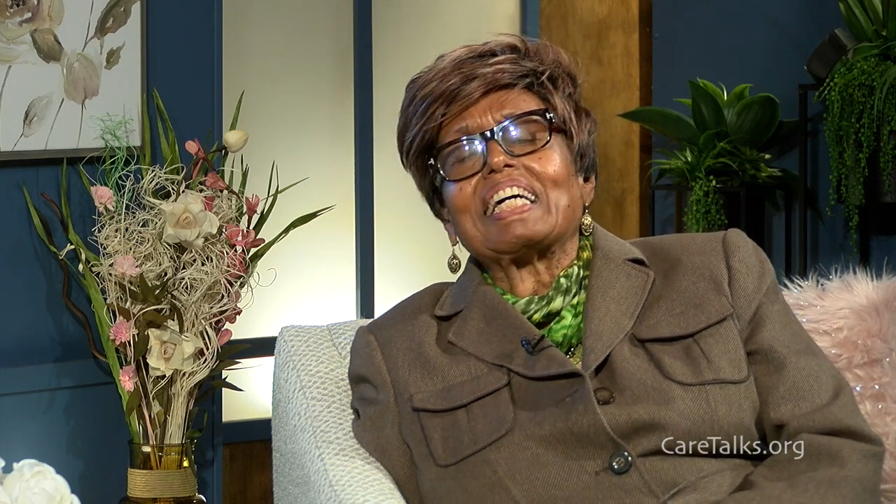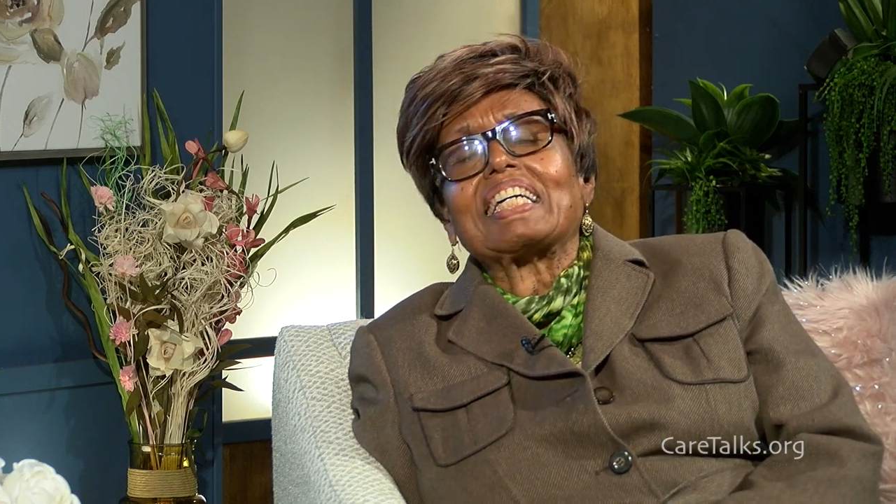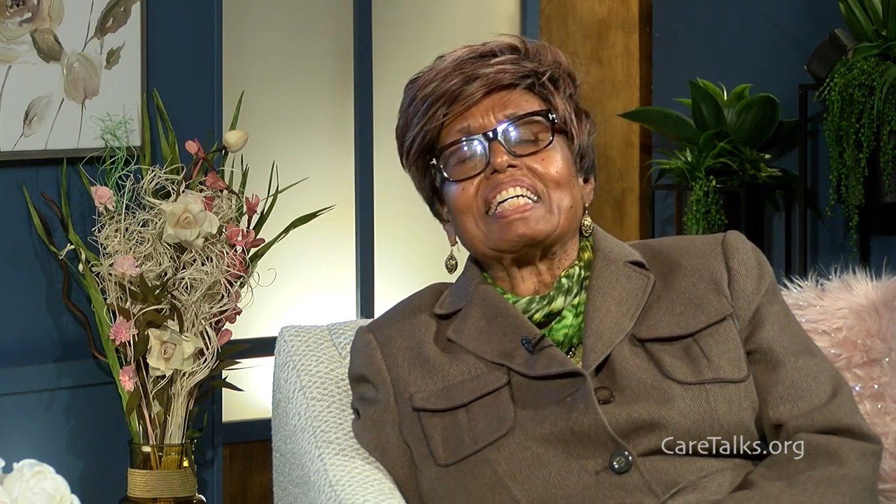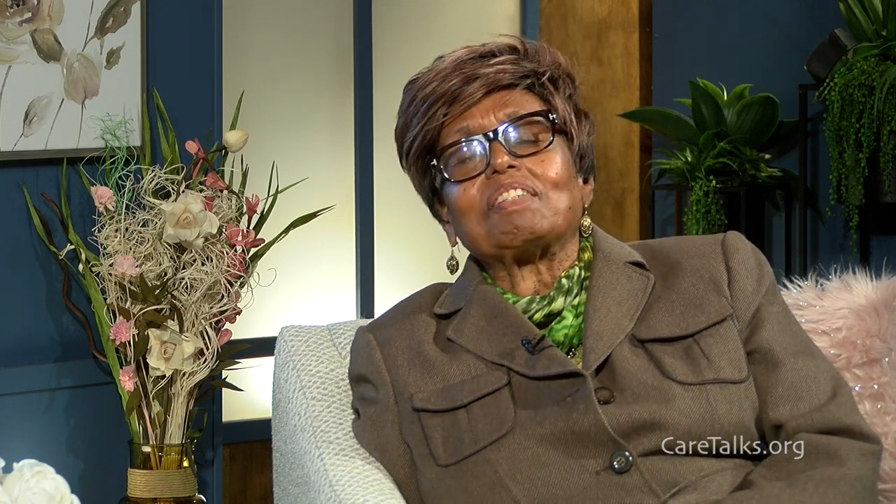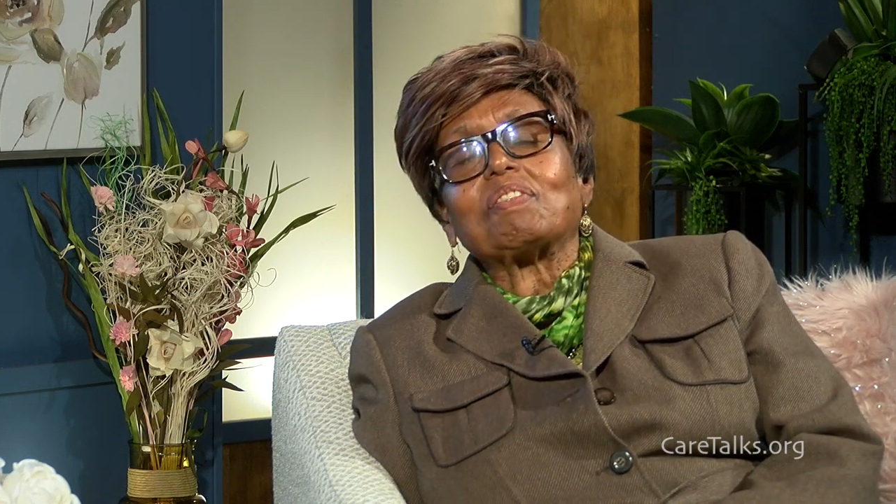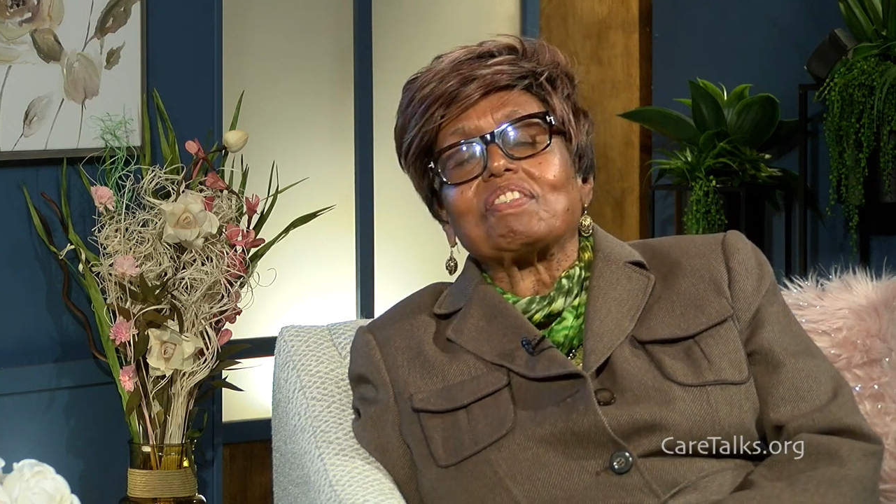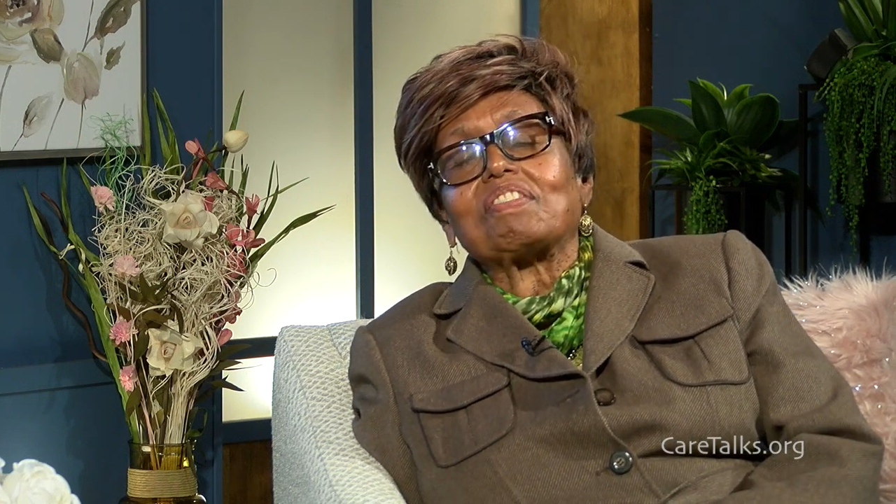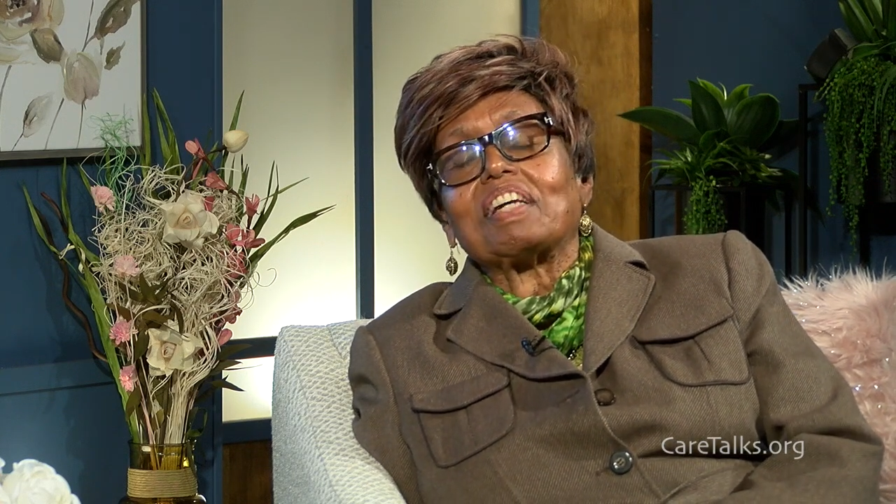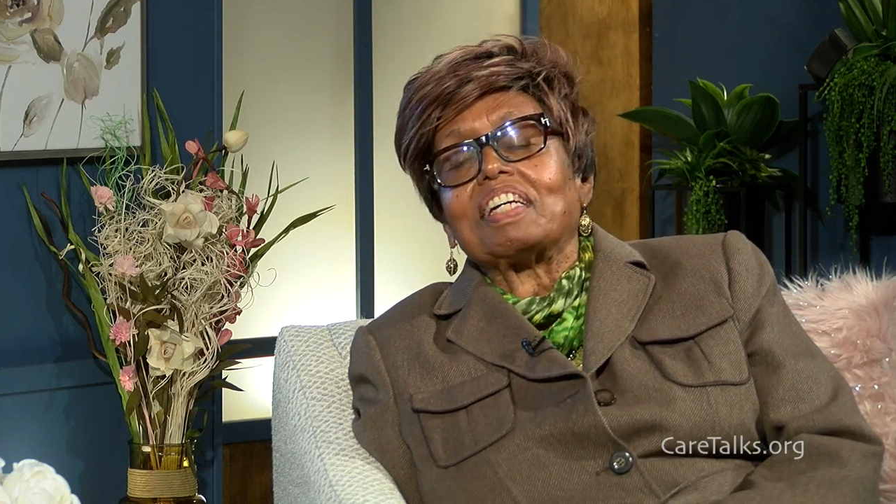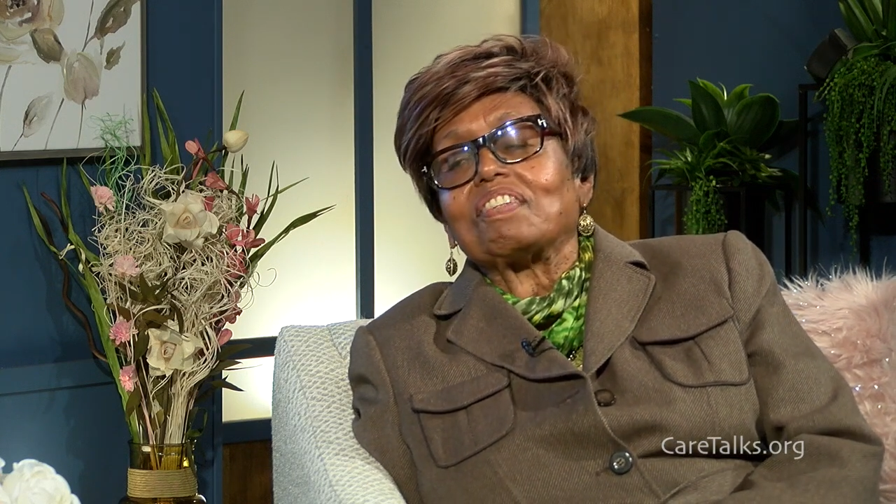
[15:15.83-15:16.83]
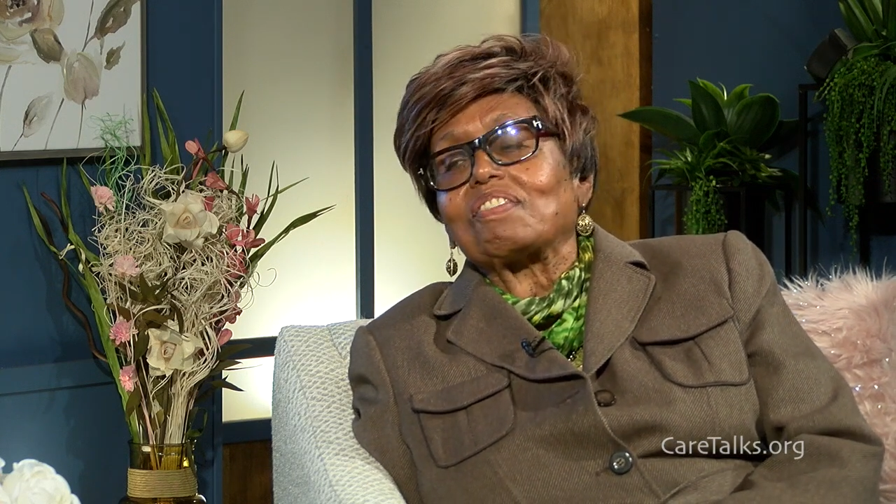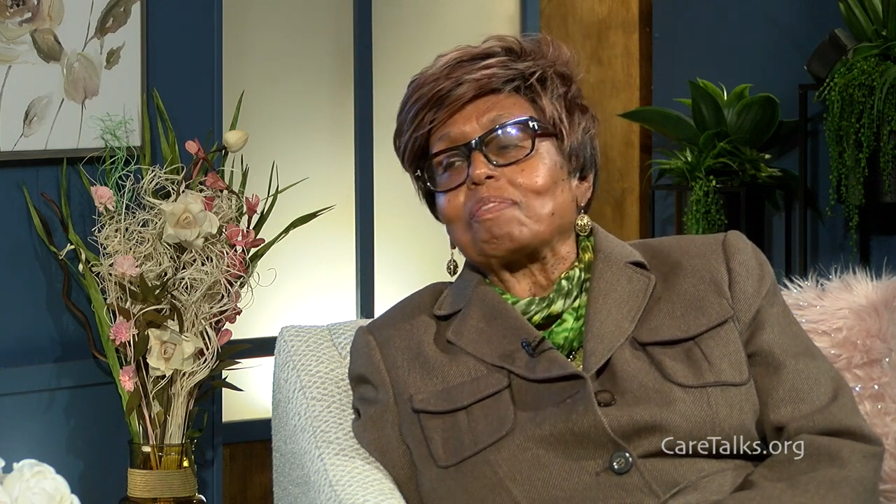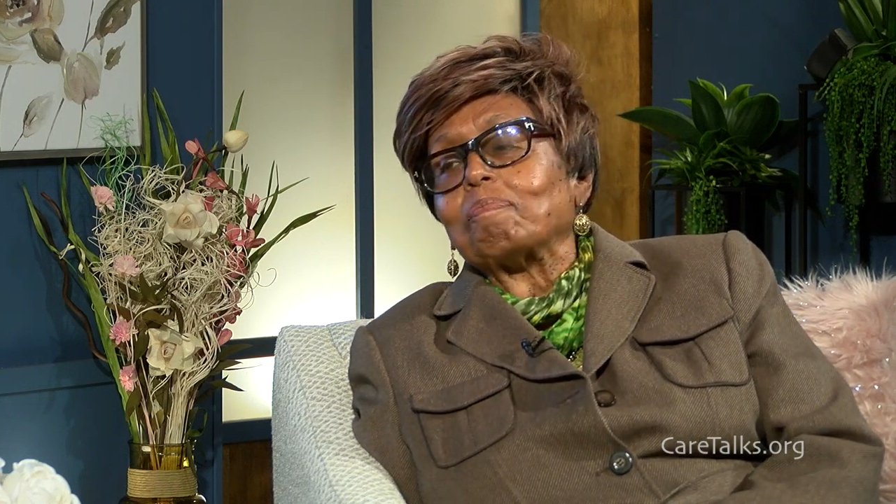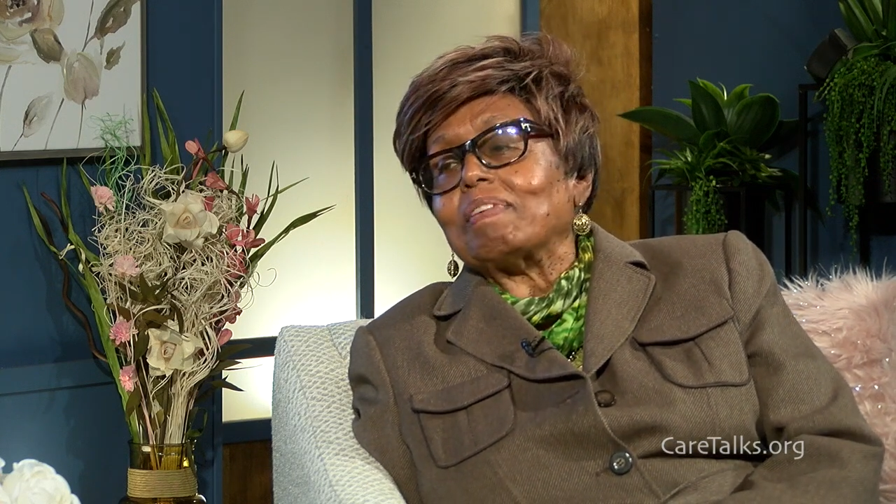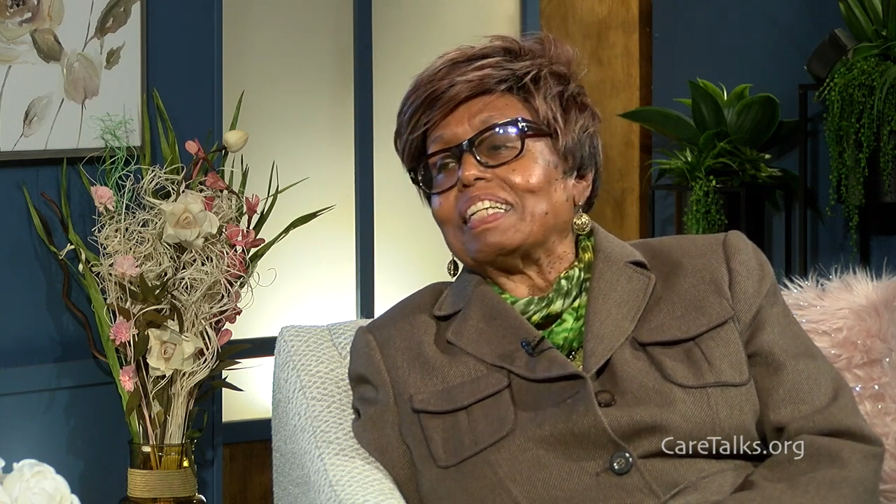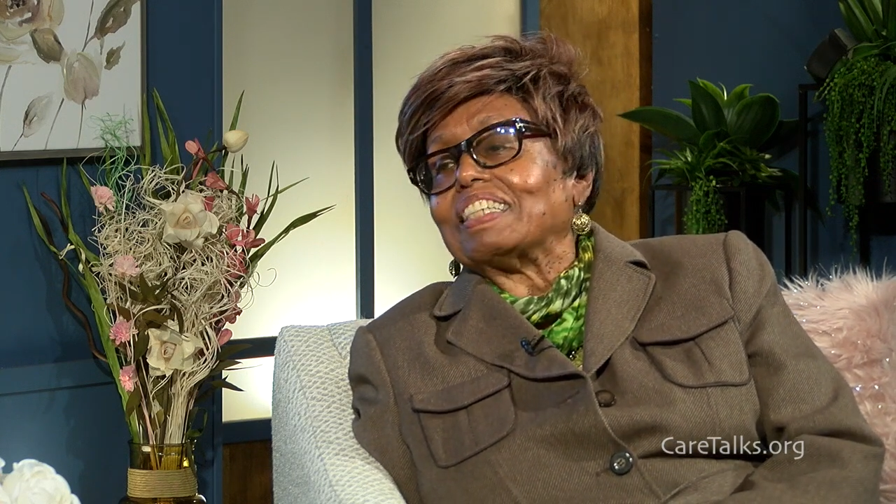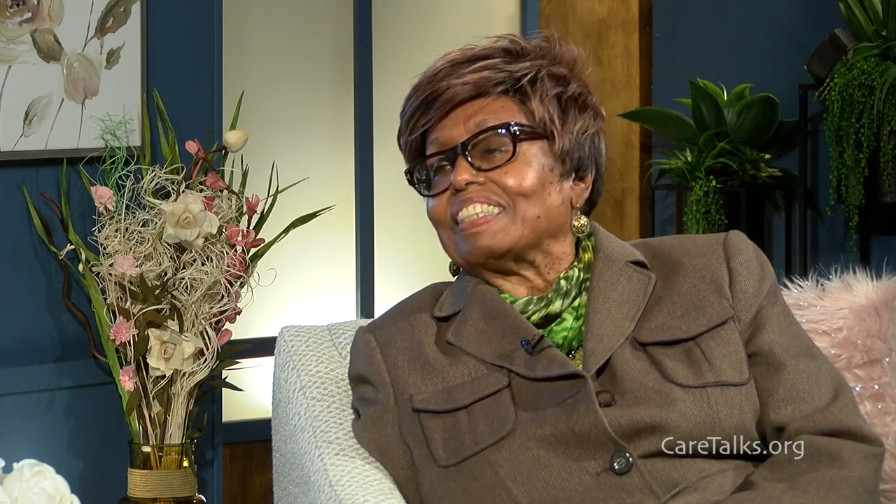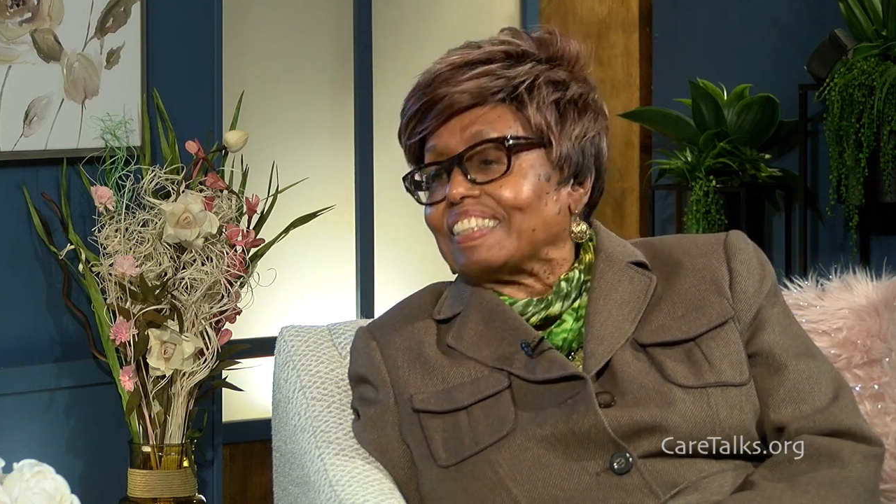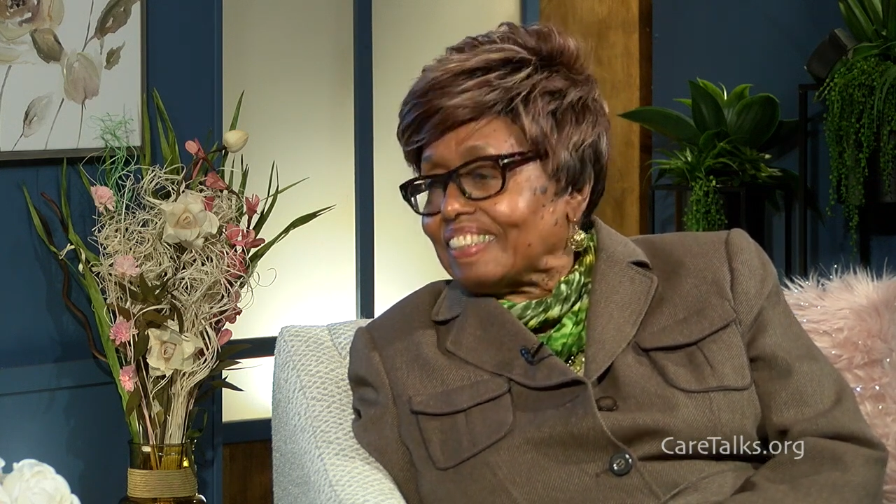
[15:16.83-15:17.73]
I can't even stand to smell it.